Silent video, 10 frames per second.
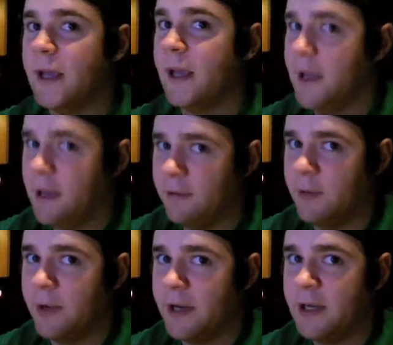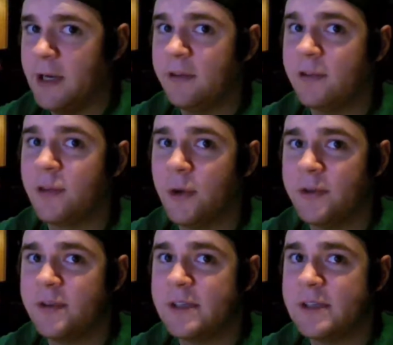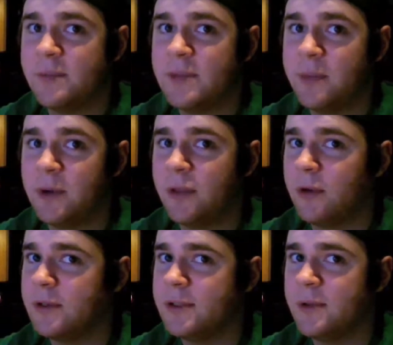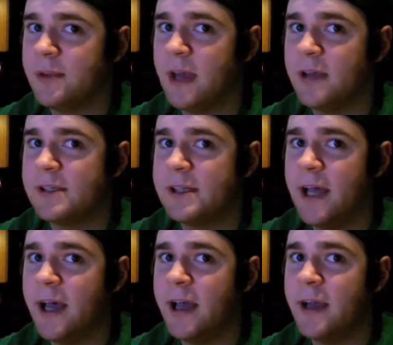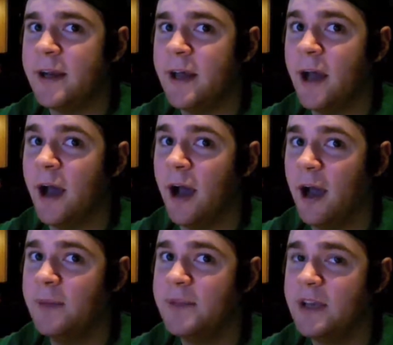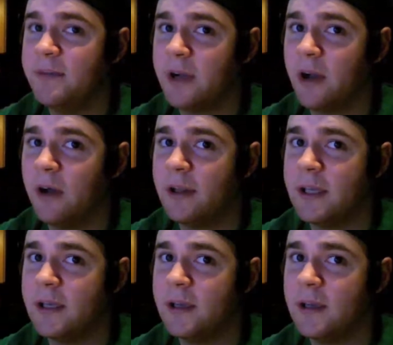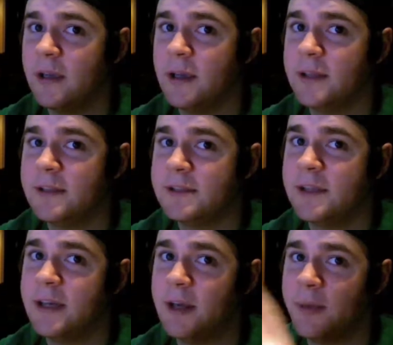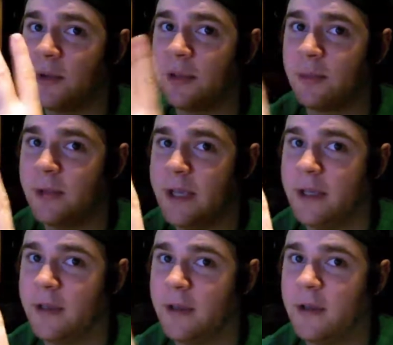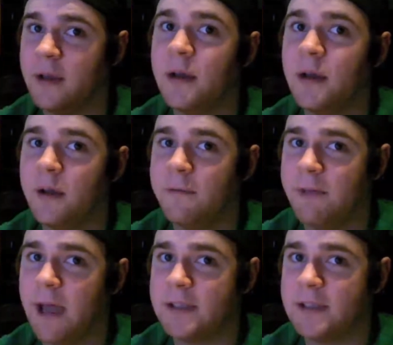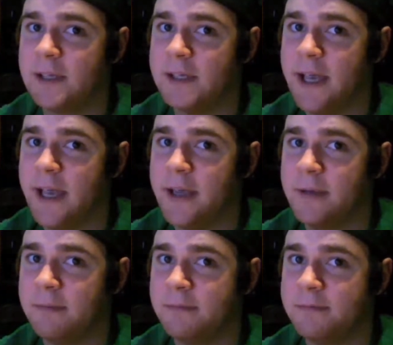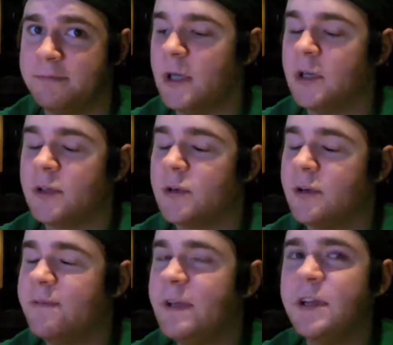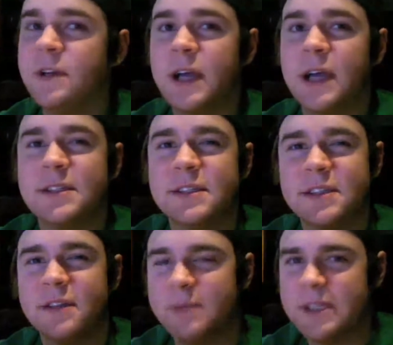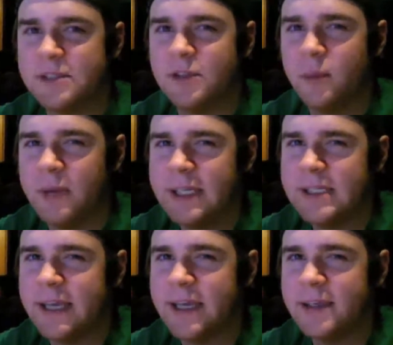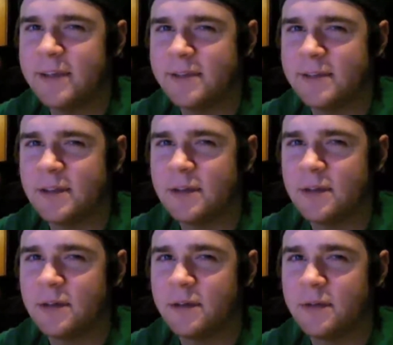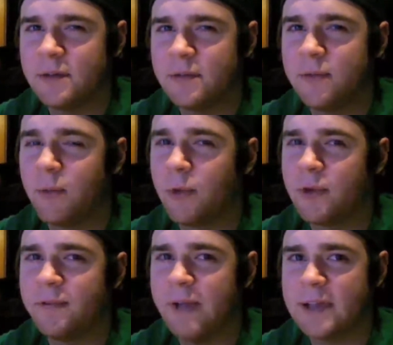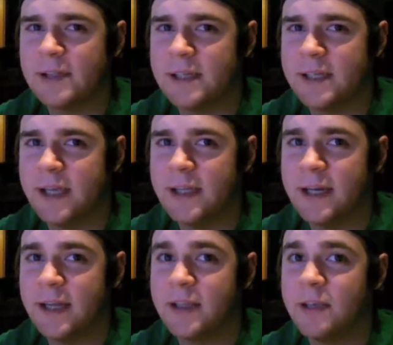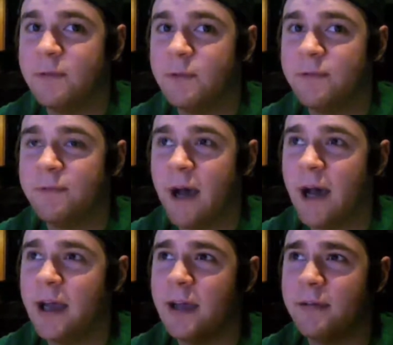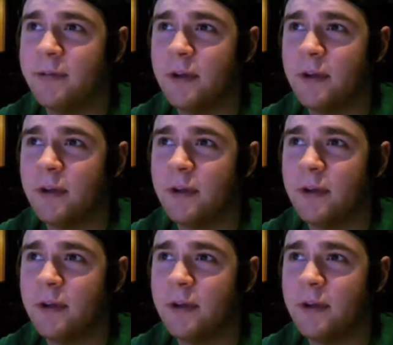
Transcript: Hey everybody, it is Thursday, September 3rd, 2009. I'm Dave McCauley, and this is day number 3 of Fact of the Day. So I figured, guys, since I've missed so many days for the Fact of the Day, that I'd give you 5